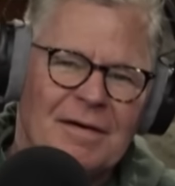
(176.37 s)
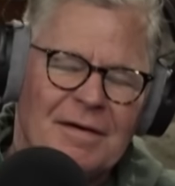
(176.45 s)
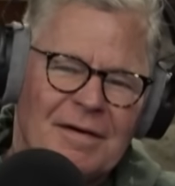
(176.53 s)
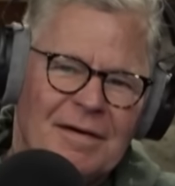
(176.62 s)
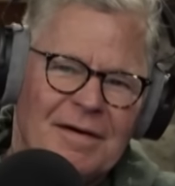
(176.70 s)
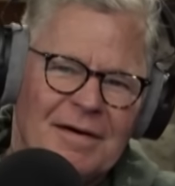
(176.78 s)

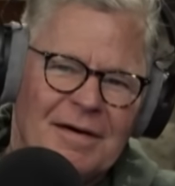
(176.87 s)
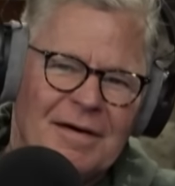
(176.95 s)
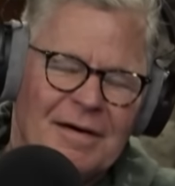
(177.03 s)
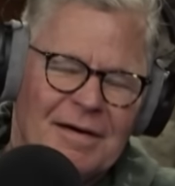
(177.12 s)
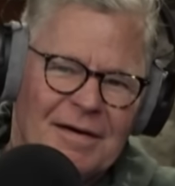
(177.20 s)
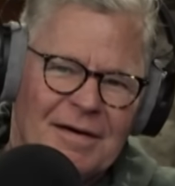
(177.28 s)

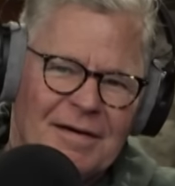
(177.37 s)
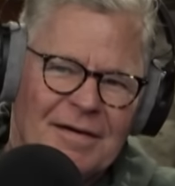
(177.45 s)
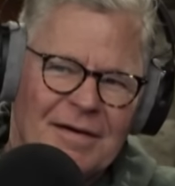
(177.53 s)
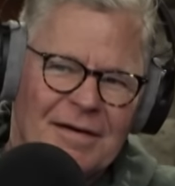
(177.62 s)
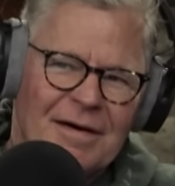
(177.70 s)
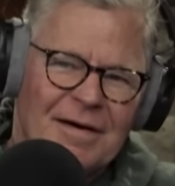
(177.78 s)

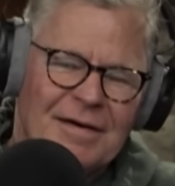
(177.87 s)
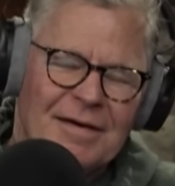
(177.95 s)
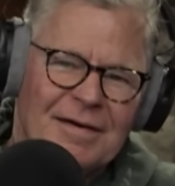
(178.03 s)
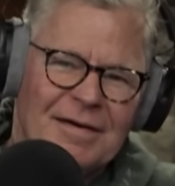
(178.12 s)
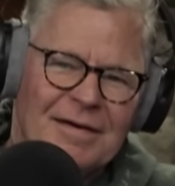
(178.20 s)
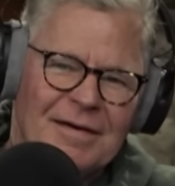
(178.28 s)

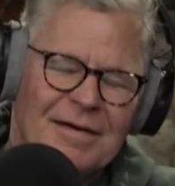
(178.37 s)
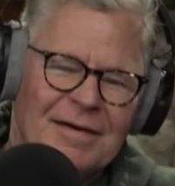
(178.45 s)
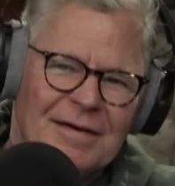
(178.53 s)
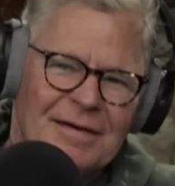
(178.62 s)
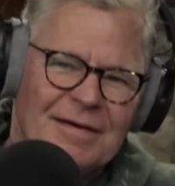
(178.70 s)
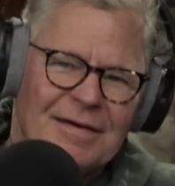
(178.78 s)

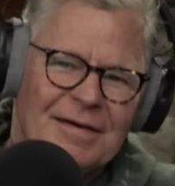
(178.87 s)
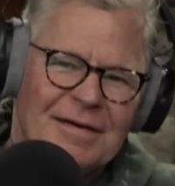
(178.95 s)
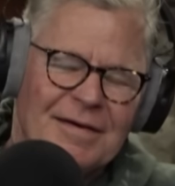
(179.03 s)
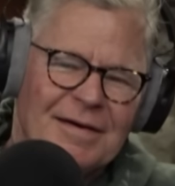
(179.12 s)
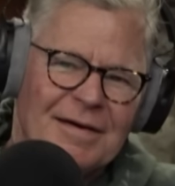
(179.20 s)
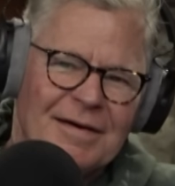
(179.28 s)

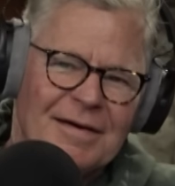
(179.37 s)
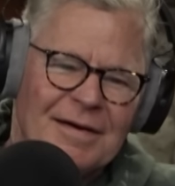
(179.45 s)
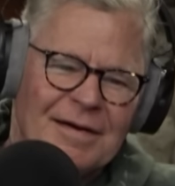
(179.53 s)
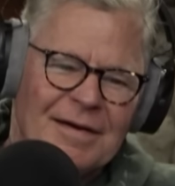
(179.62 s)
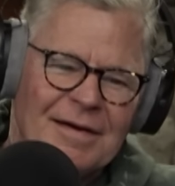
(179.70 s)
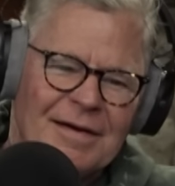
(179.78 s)

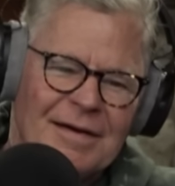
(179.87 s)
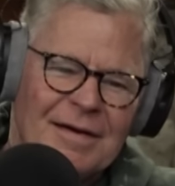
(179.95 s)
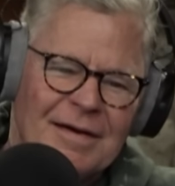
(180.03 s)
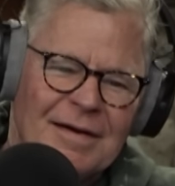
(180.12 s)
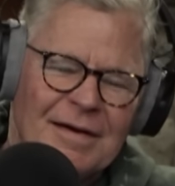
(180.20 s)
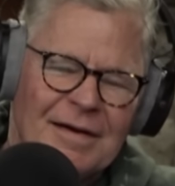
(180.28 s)

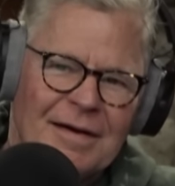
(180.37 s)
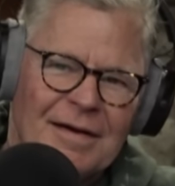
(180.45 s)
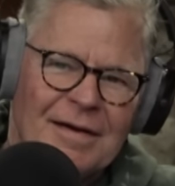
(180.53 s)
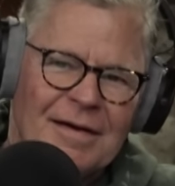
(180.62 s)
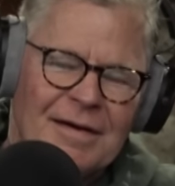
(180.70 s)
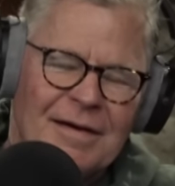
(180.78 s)

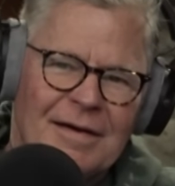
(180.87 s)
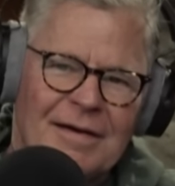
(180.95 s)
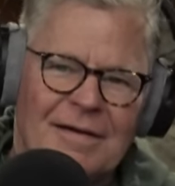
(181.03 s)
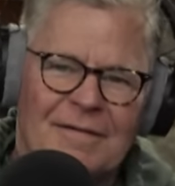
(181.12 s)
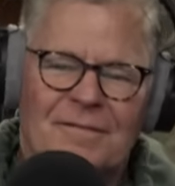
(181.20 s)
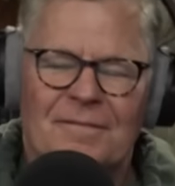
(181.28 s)

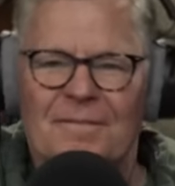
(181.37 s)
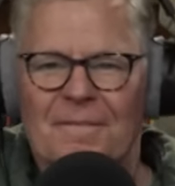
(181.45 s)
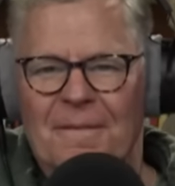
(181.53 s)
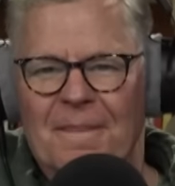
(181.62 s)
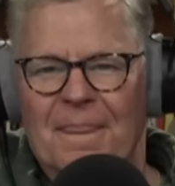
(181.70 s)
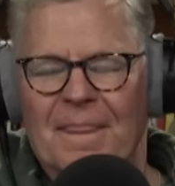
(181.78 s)

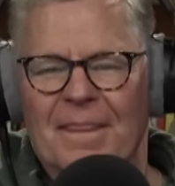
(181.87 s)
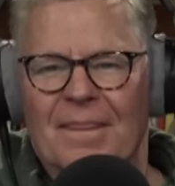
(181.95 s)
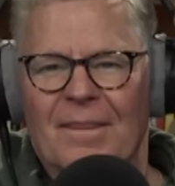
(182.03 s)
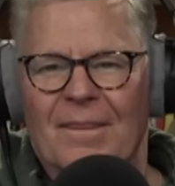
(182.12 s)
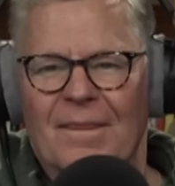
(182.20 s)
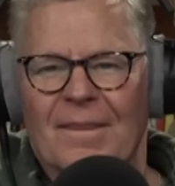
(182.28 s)

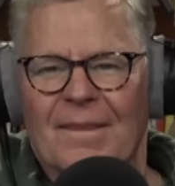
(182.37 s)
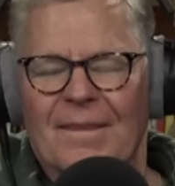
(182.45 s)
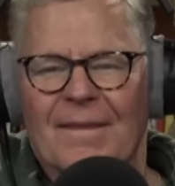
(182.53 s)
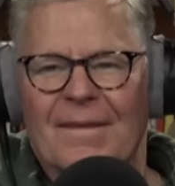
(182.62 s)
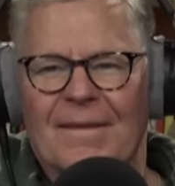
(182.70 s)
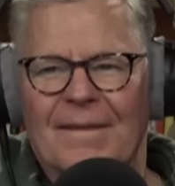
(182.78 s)

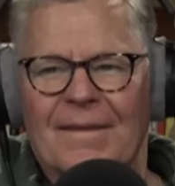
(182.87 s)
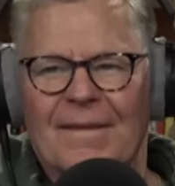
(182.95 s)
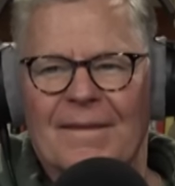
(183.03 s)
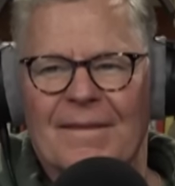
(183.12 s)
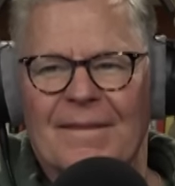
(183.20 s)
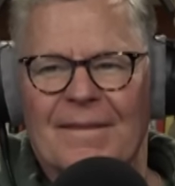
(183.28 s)

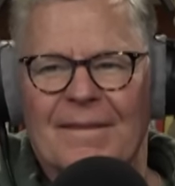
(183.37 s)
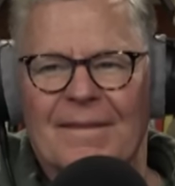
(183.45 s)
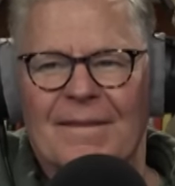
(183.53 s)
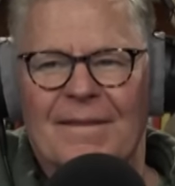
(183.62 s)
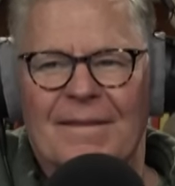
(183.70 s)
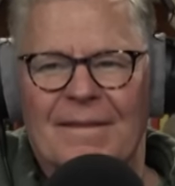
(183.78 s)

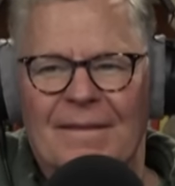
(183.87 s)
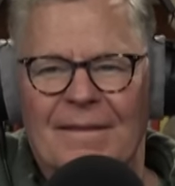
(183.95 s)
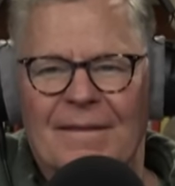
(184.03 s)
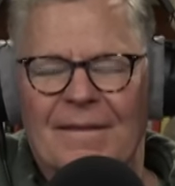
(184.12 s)
No words are spoken by the person on screen.